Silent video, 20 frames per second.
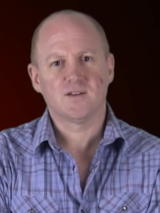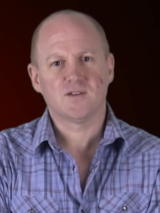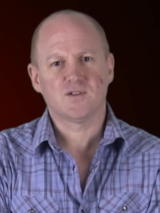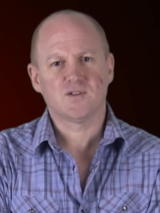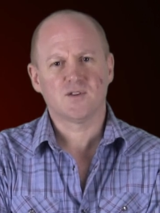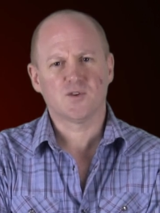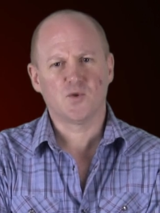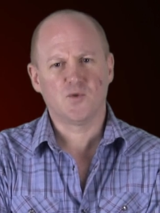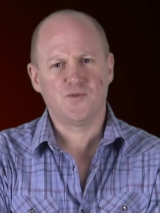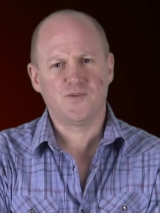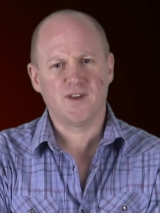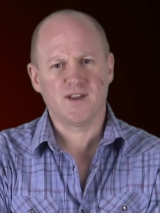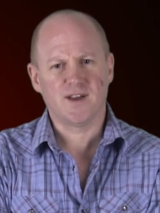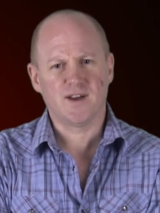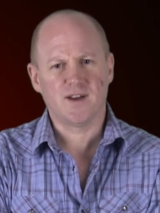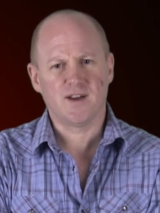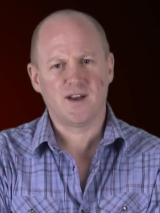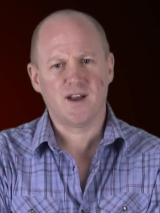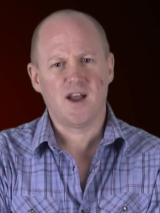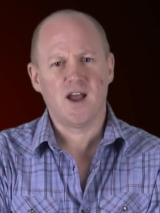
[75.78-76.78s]
So go
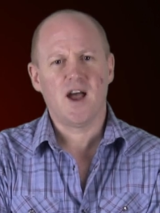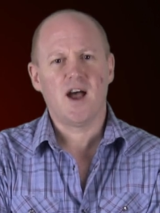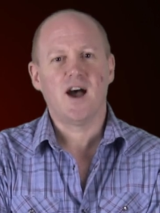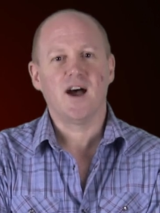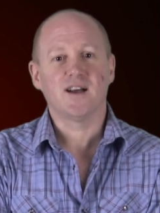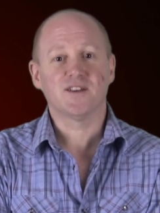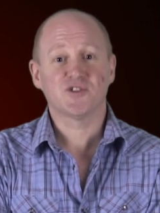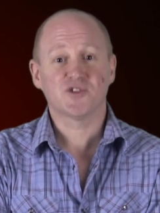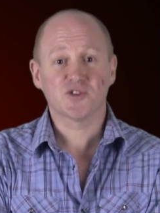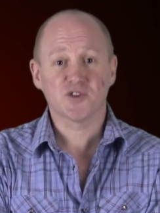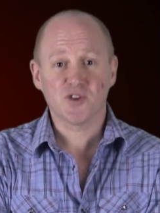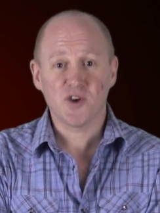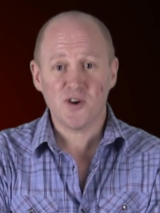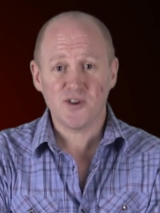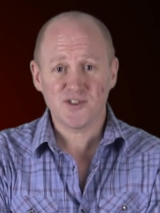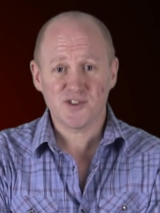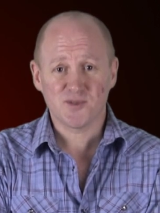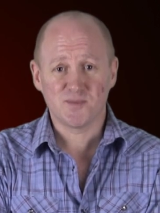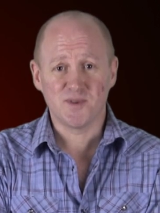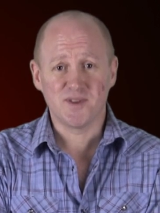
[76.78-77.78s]
figure, a
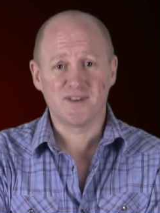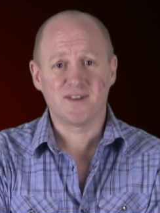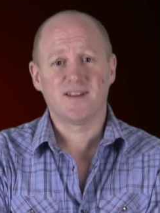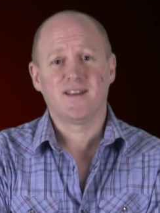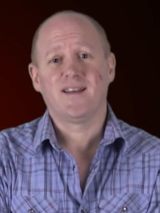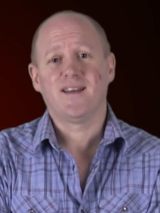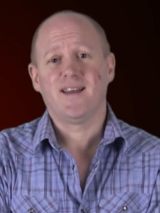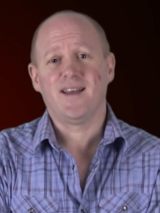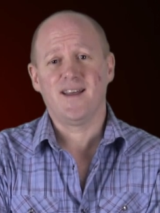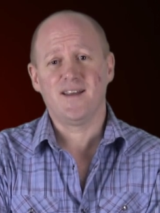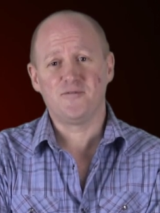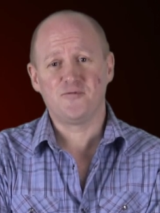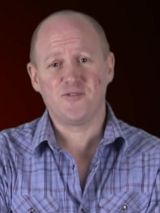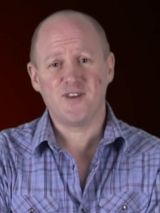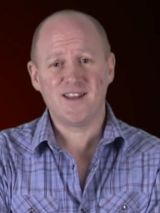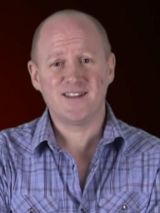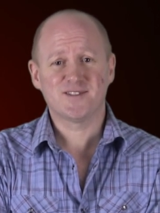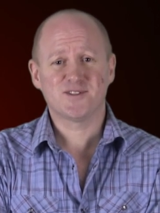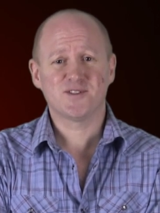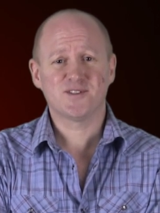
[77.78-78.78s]
Scotsman
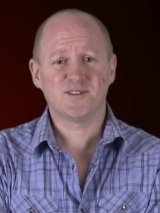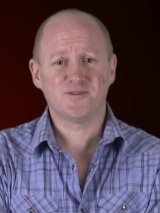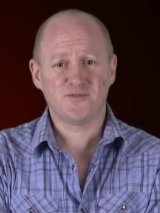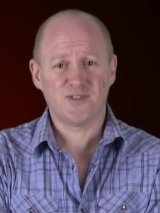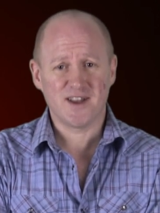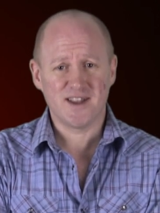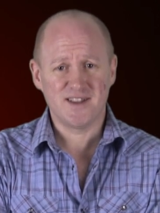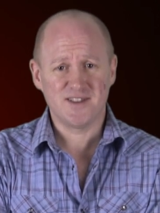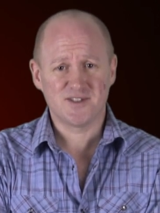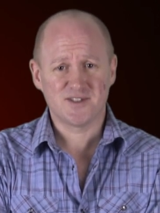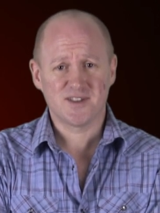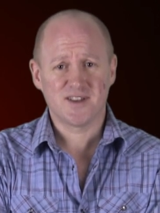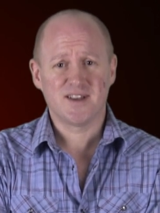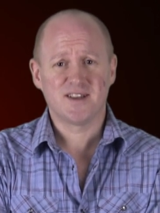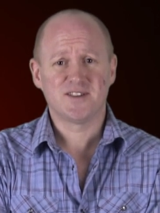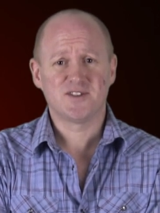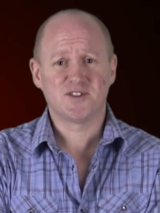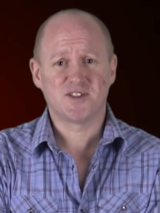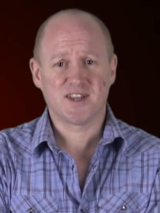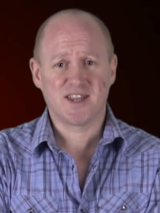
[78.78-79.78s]
invents a device
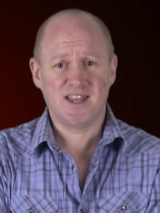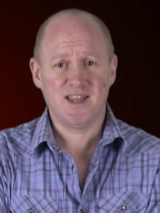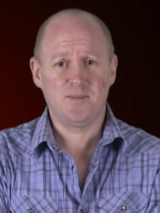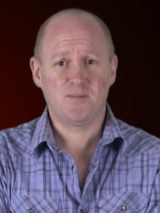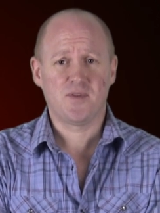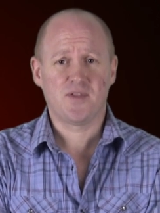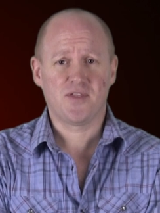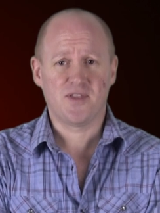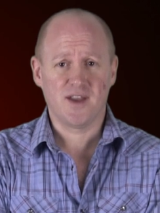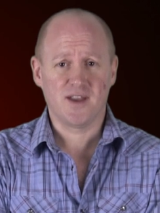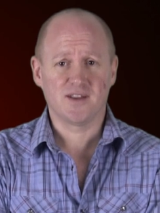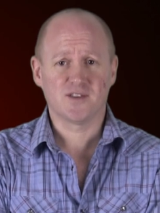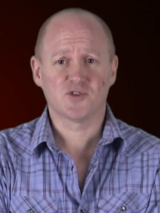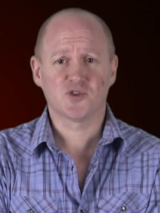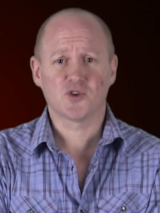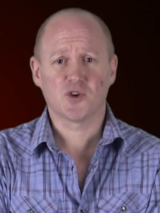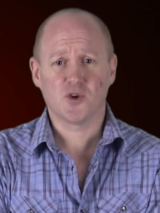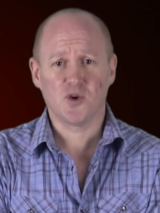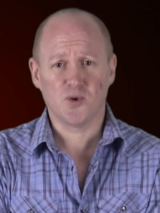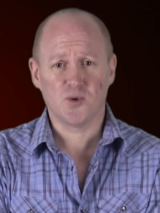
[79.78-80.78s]
to keep
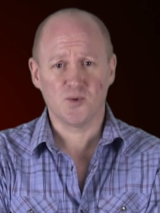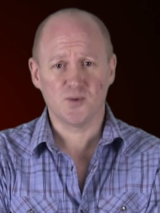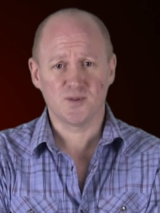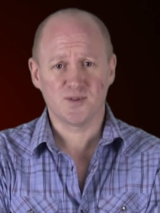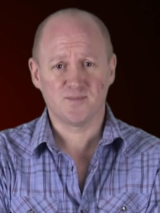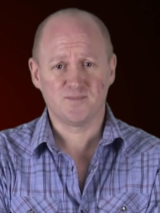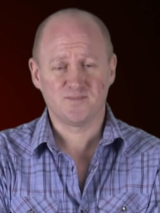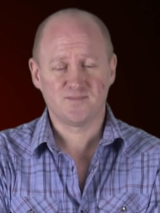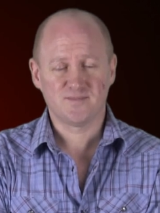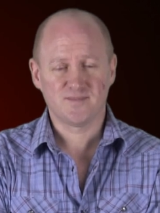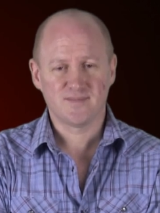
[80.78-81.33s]
things cold.